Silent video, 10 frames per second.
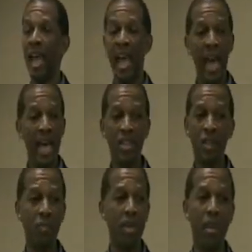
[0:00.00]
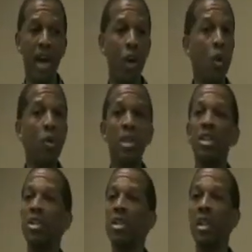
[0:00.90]
Has to be my
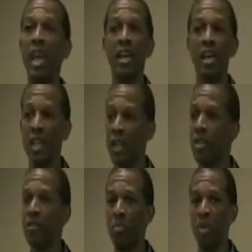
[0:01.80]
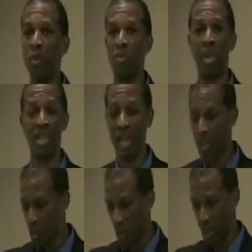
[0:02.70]
oldest and clearest memory, because I'll
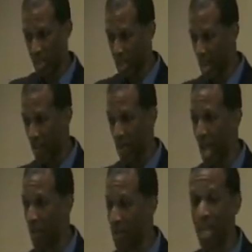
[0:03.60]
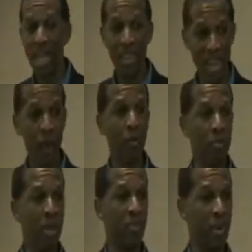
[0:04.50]
swear on a stack of Bibles that I
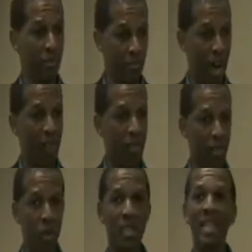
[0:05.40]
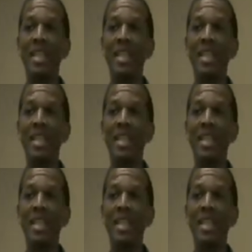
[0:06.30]
remember at 5 years old